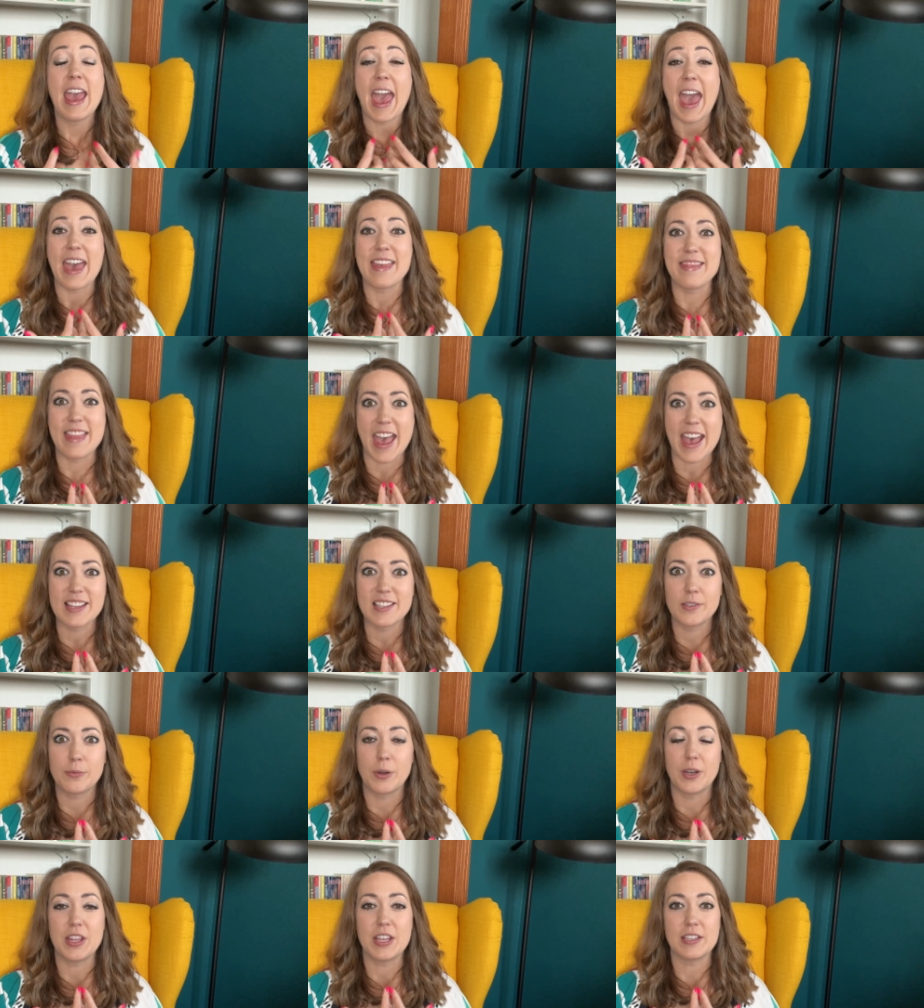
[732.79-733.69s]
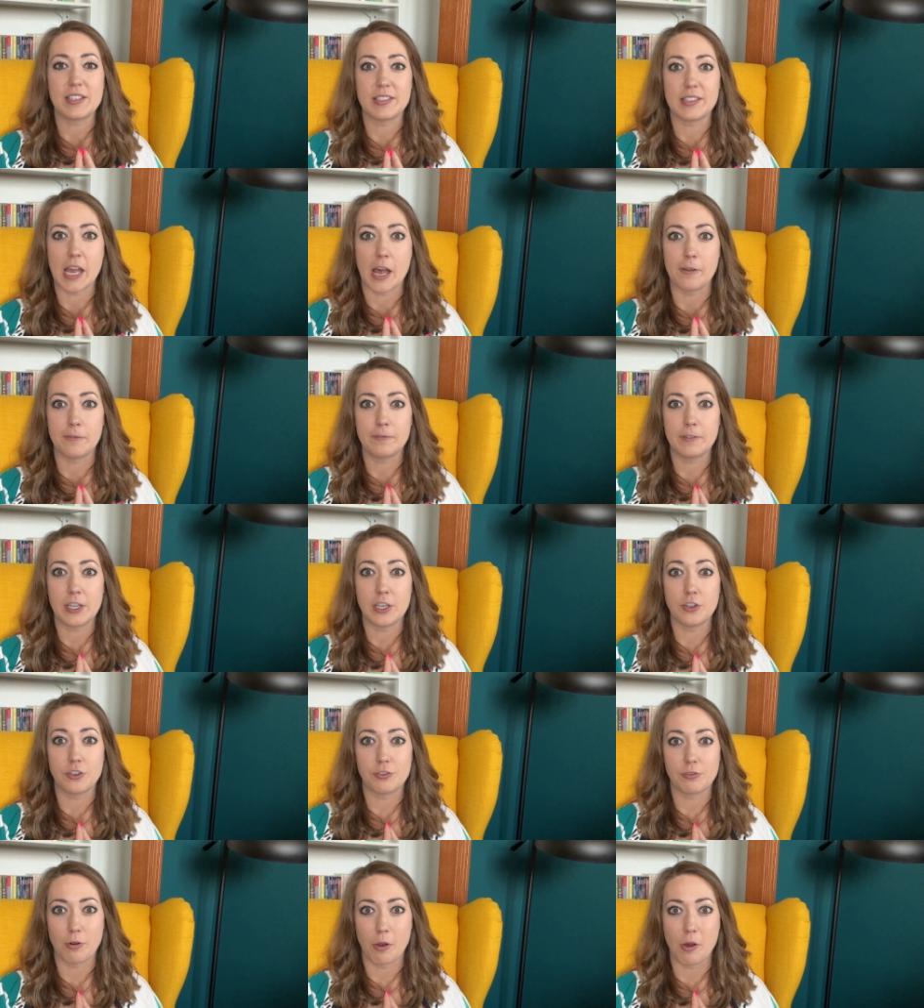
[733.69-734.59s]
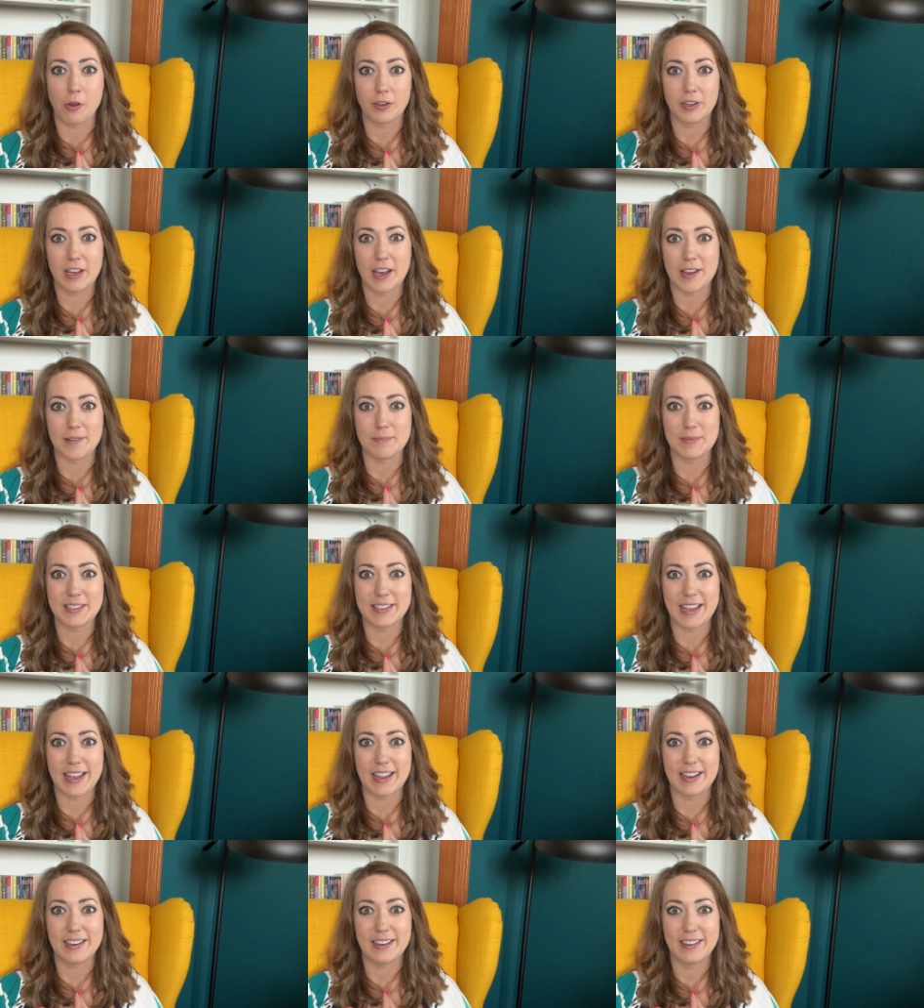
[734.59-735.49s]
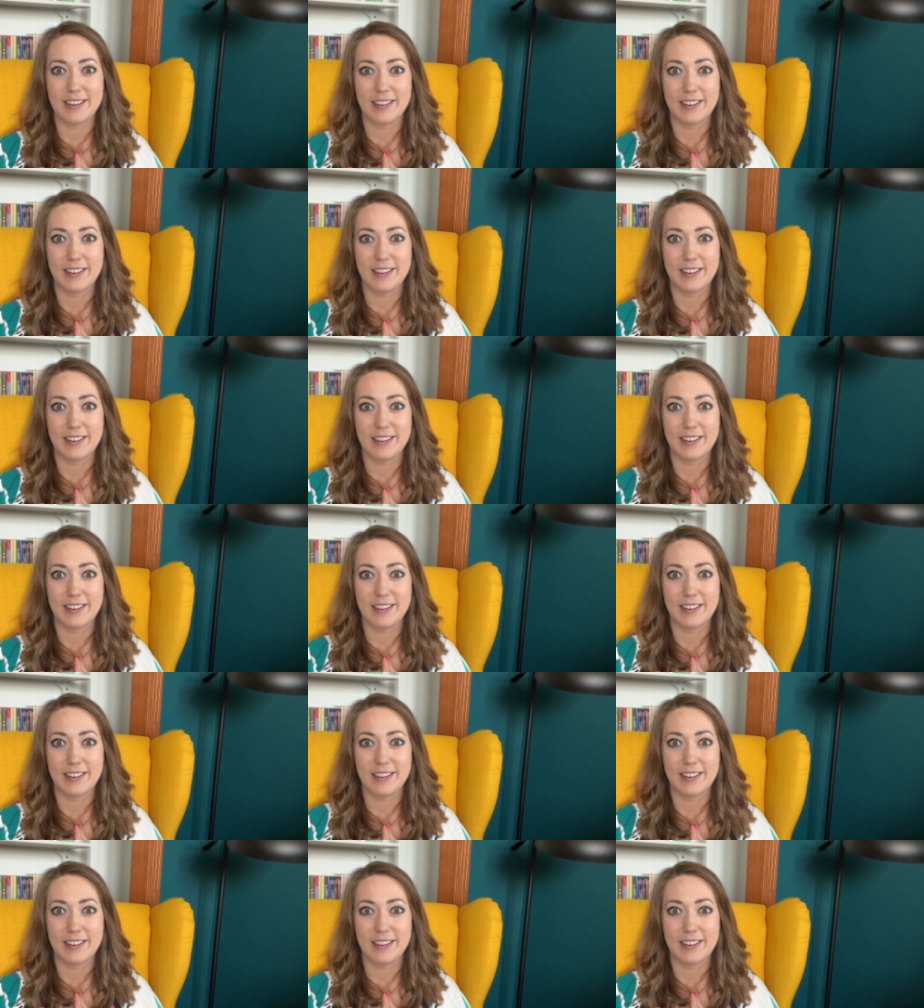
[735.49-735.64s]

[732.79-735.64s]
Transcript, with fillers: And that's where the self-control comes in.